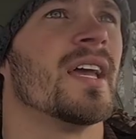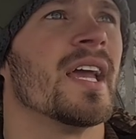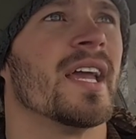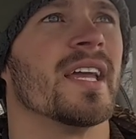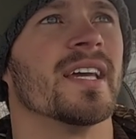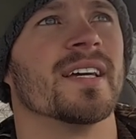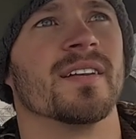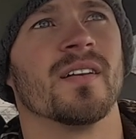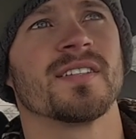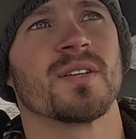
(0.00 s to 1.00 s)
and
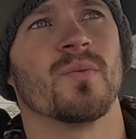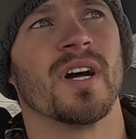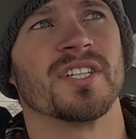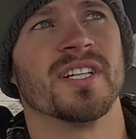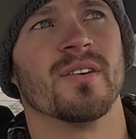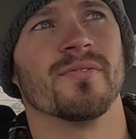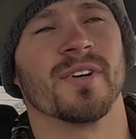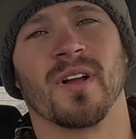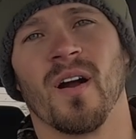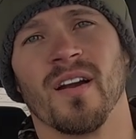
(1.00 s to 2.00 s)
also watching out for
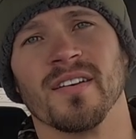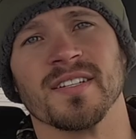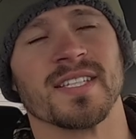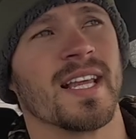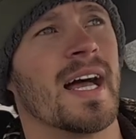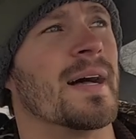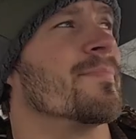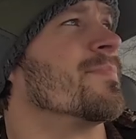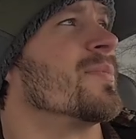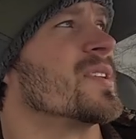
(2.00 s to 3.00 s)
cars.
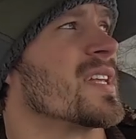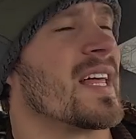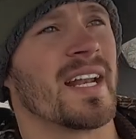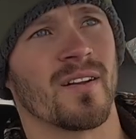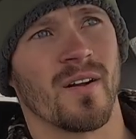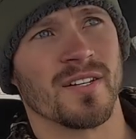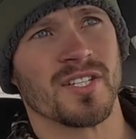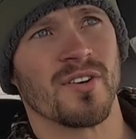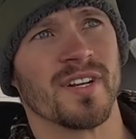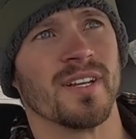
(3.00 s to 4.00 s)
There's a lot of cars
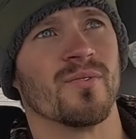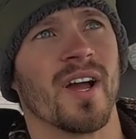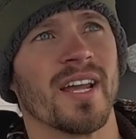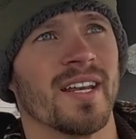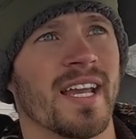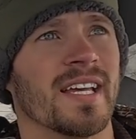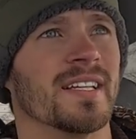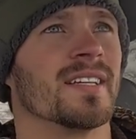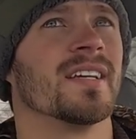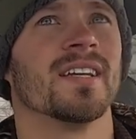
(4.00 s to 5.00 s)
turning right and
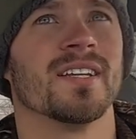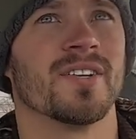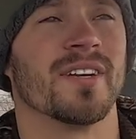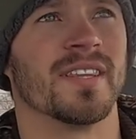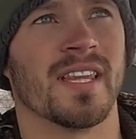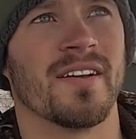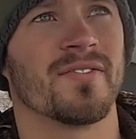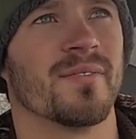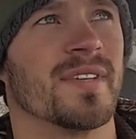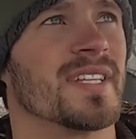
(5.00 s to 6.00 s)
turning left
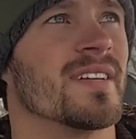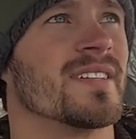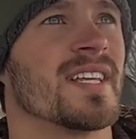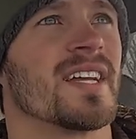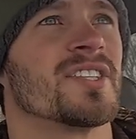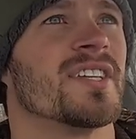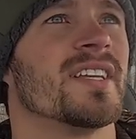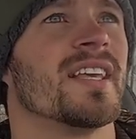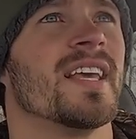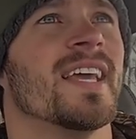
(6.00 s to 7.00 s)
from this intersection,
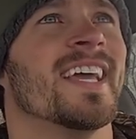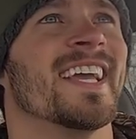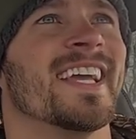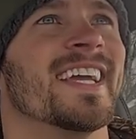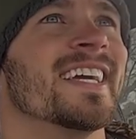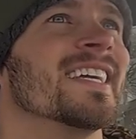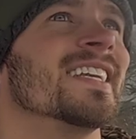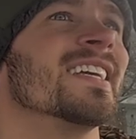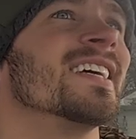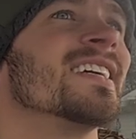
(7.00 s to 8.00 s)

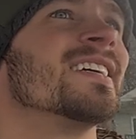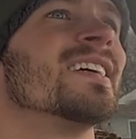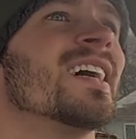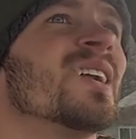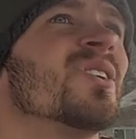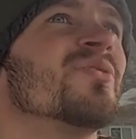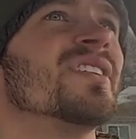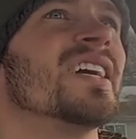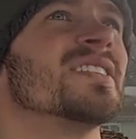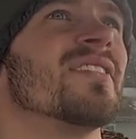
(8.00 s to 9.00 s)
and I don't know if you
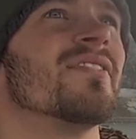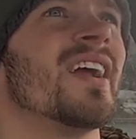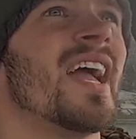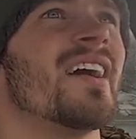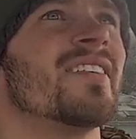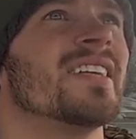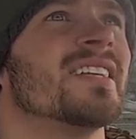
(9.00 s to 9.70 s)
guys have ever had it.